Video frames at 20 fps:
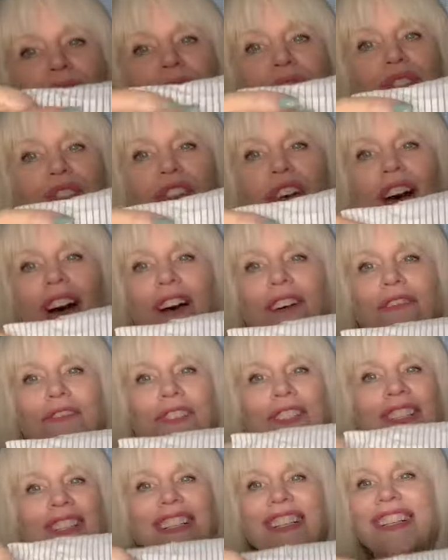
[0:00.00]

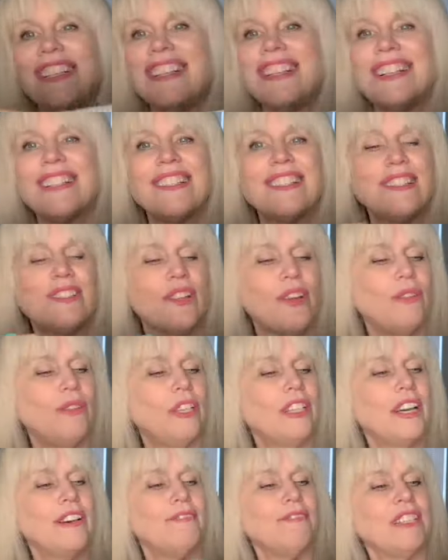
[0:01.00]
soft. It's so
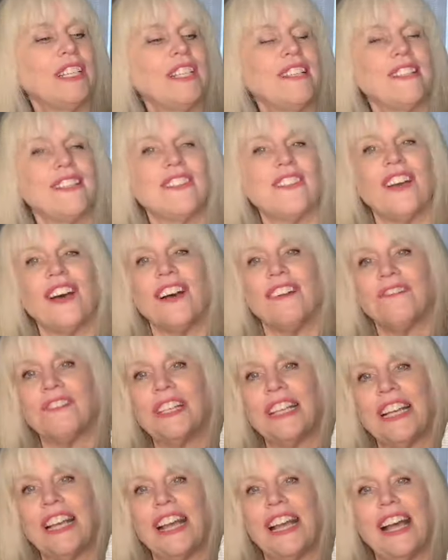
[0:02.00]
lovely and soft.
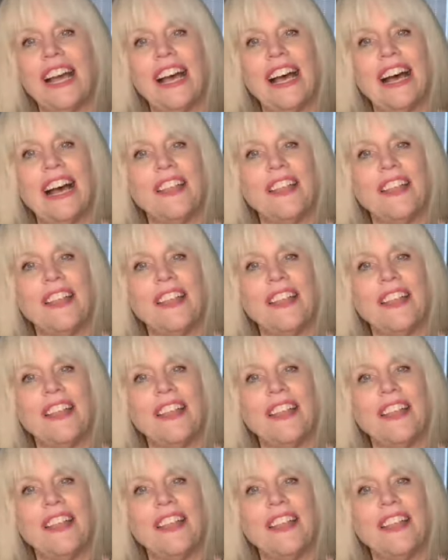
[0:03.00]
I